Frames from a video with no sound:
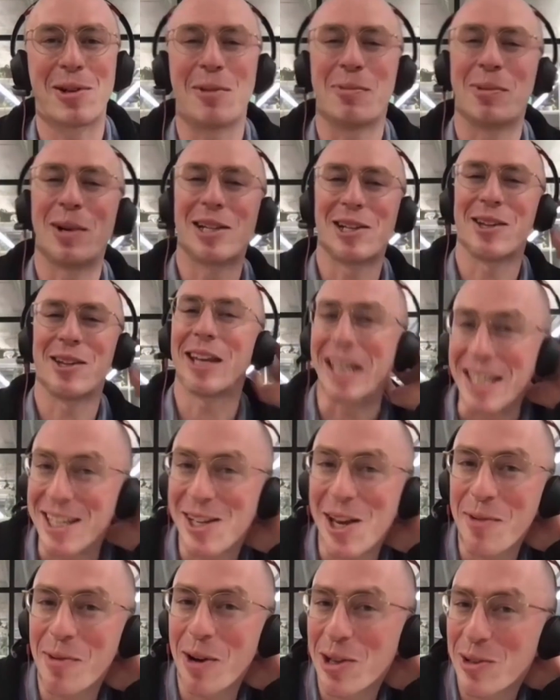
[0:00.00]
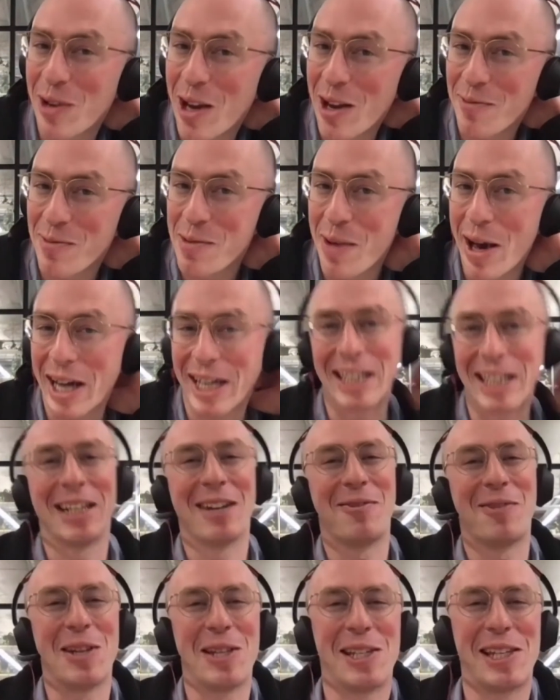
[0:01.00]
Absolute pleasure. Thank you so much for having me
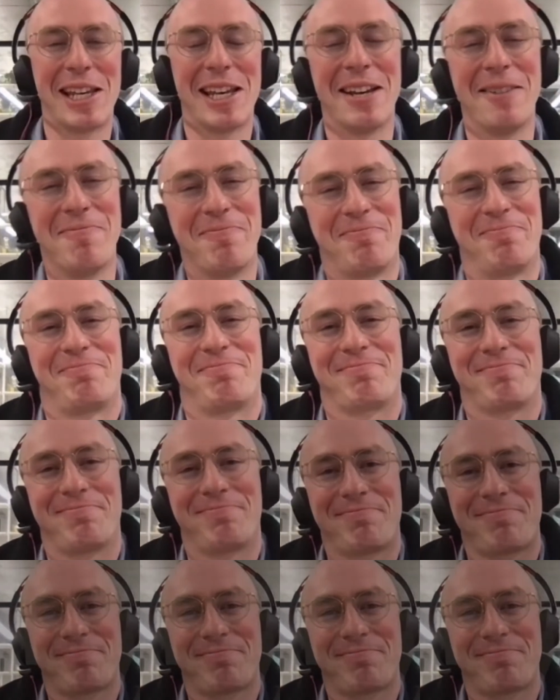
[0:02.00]
back, and lovely to see you.